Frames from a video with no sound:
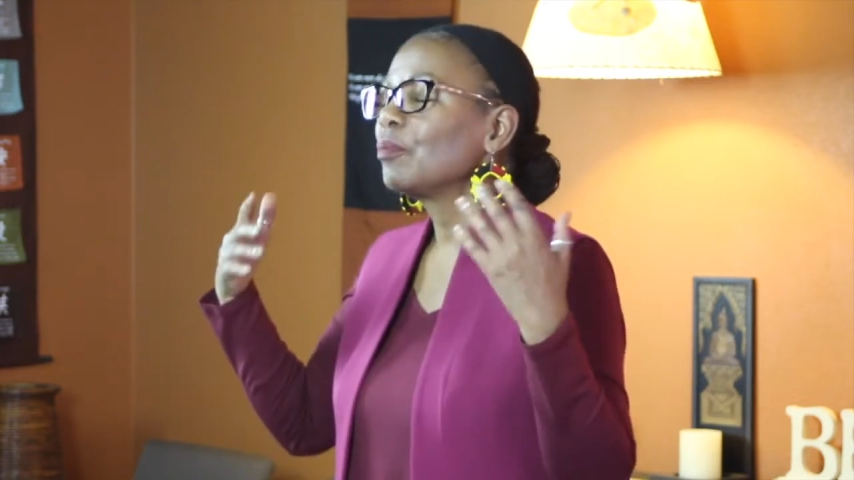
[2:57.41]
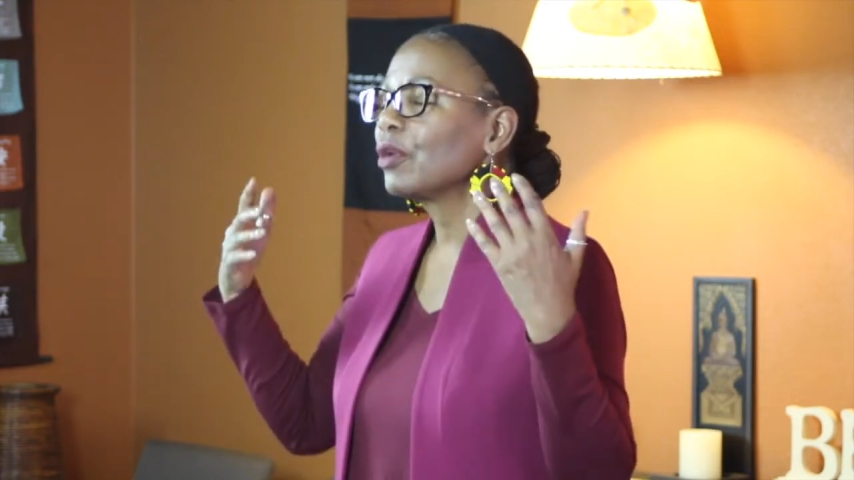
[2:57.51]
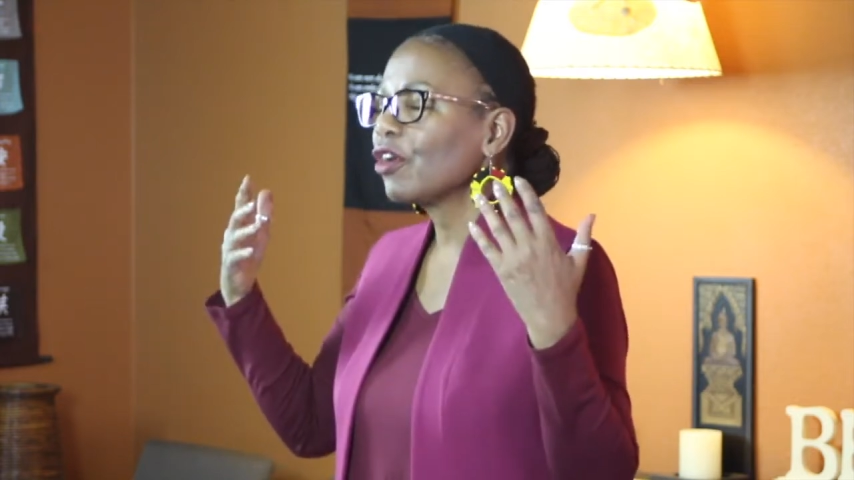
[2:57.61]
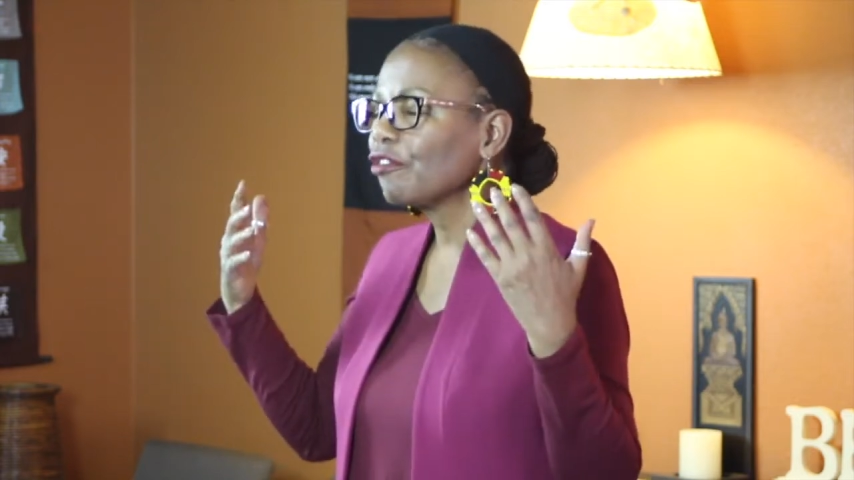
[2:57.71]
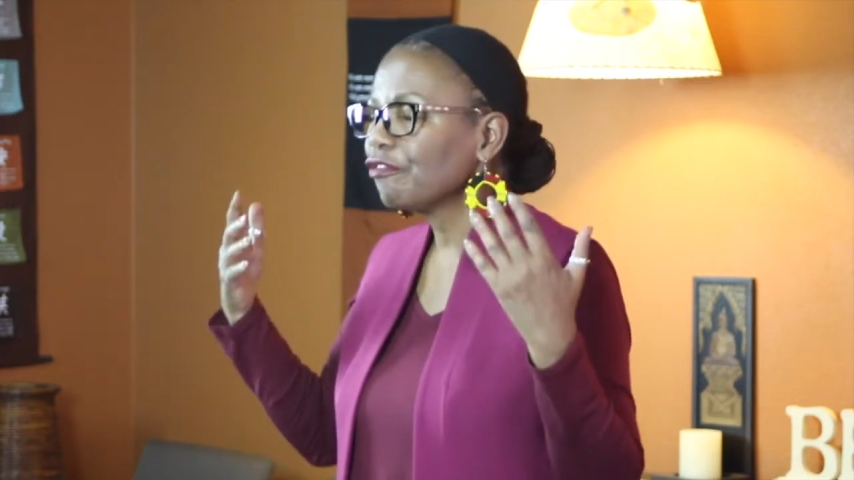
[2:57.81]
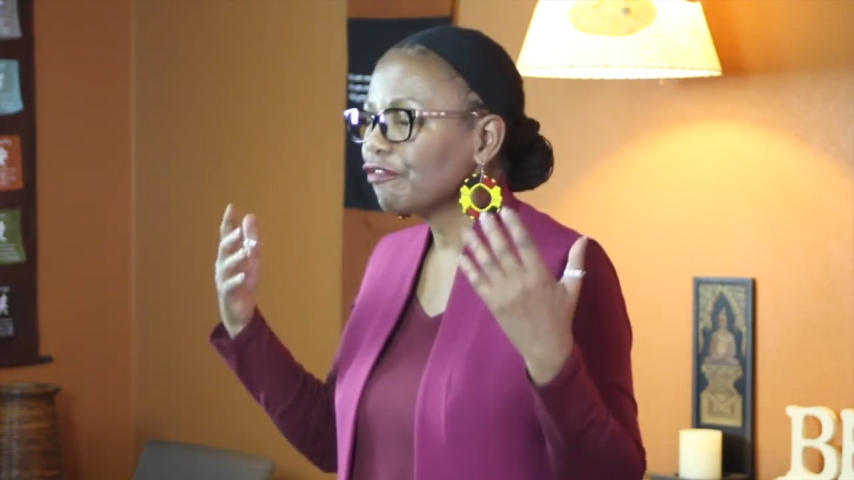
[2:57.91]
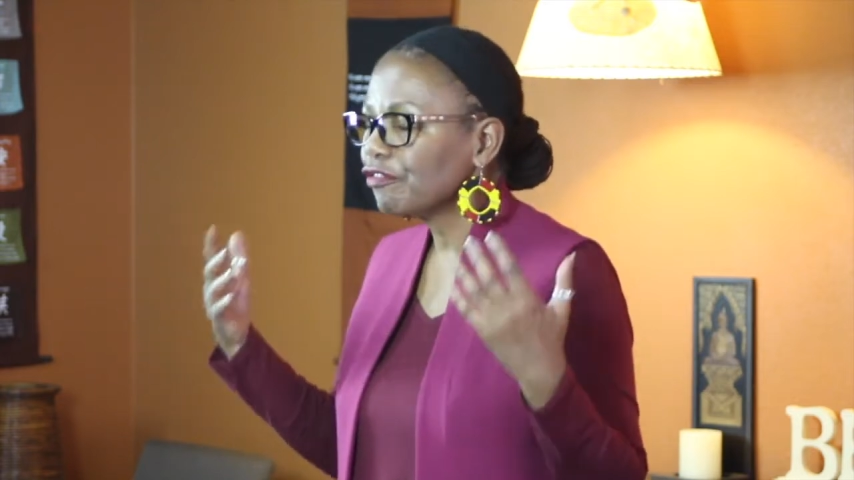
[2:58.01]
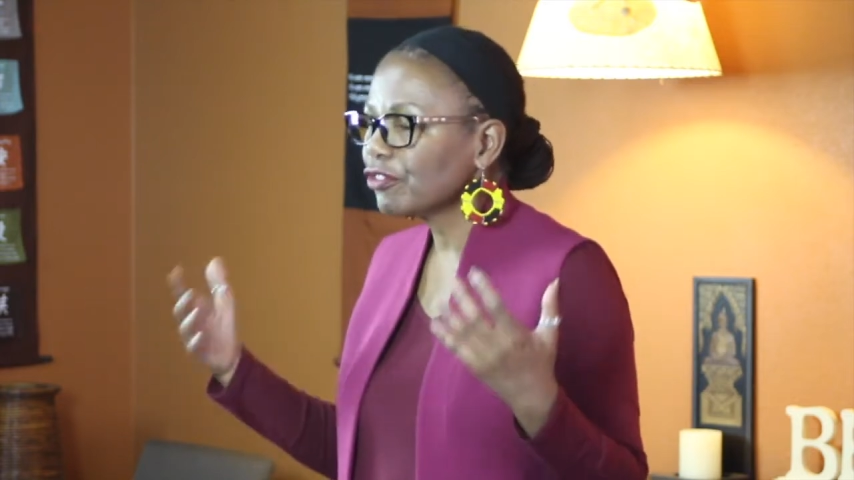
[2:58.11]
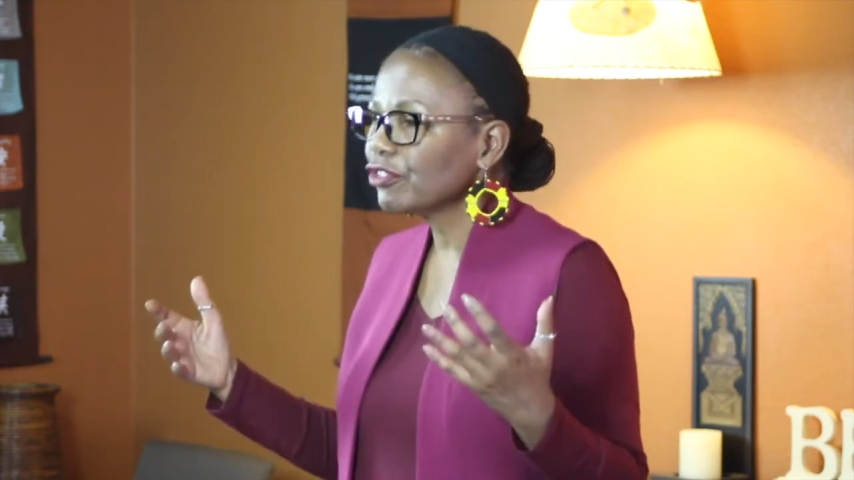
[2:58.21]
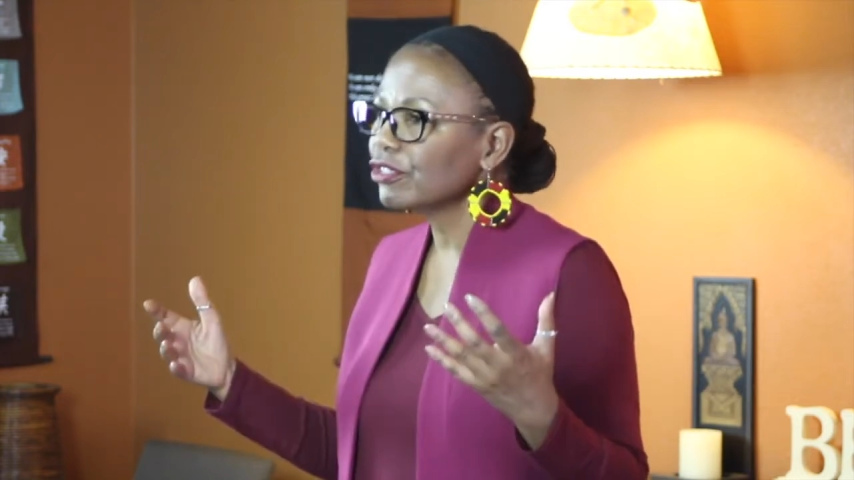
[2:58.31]
but our
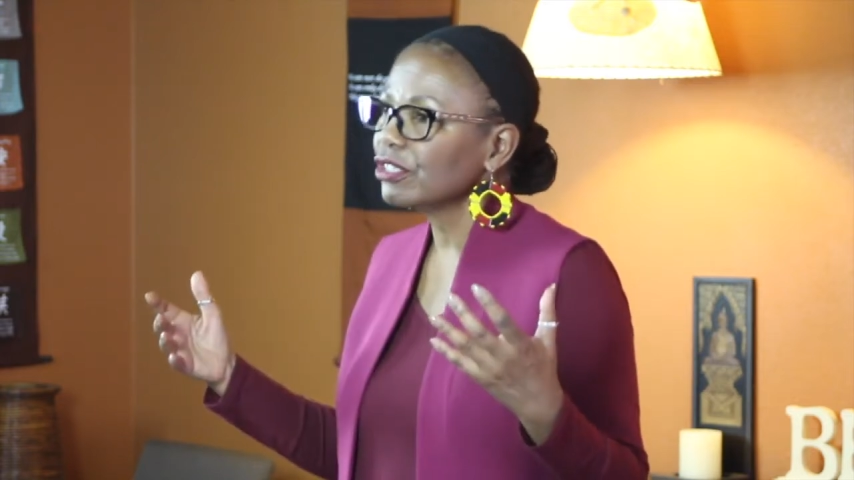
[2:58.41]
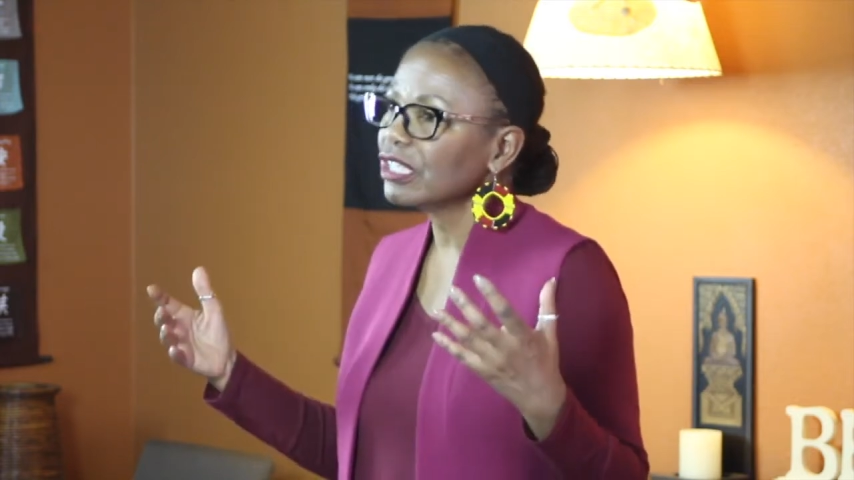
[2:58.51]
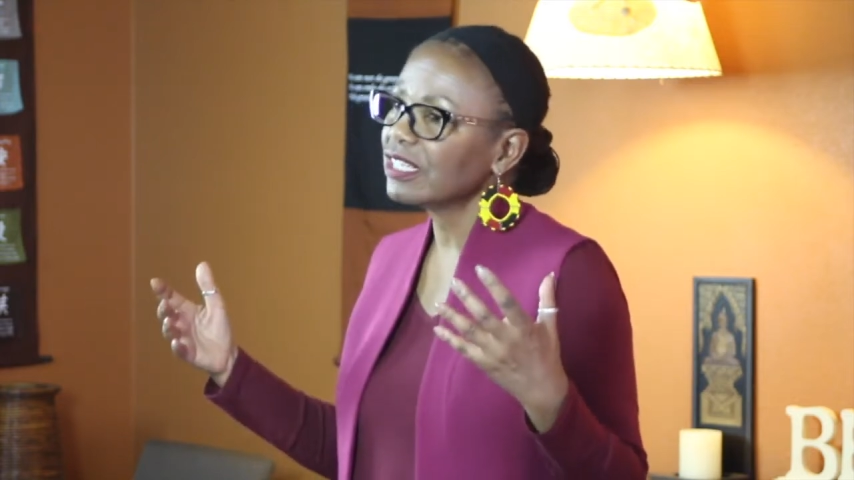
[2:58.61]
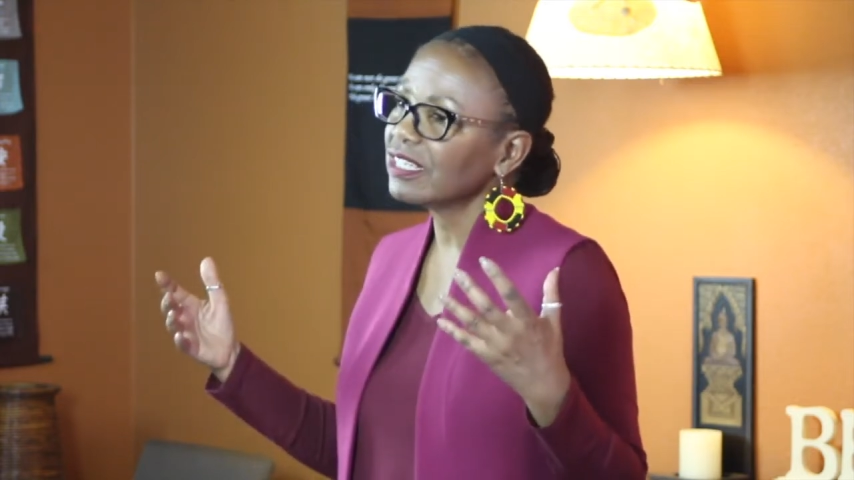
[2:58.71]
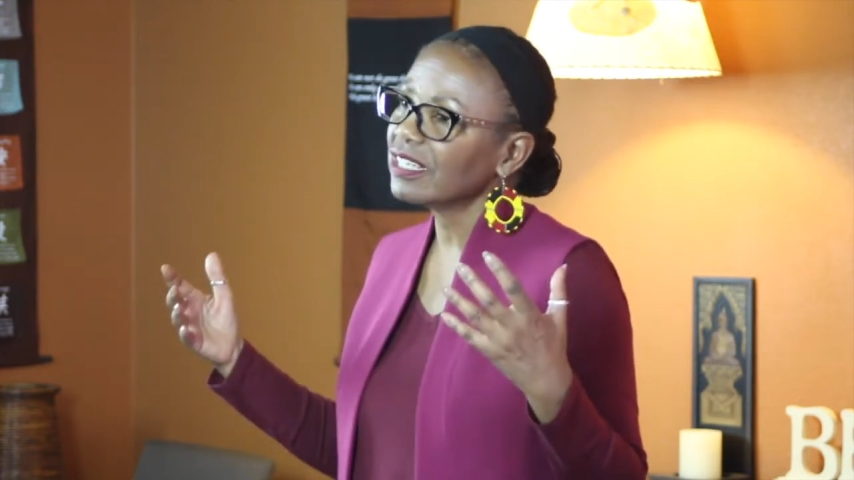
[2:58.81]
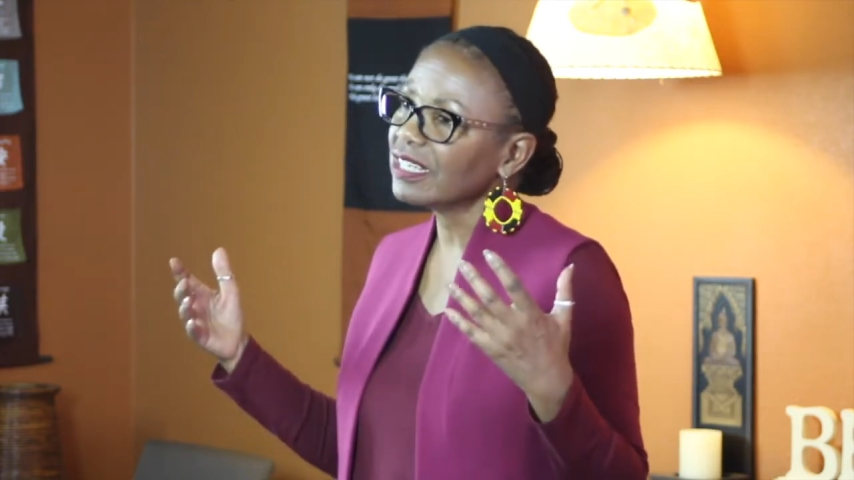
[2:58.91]
full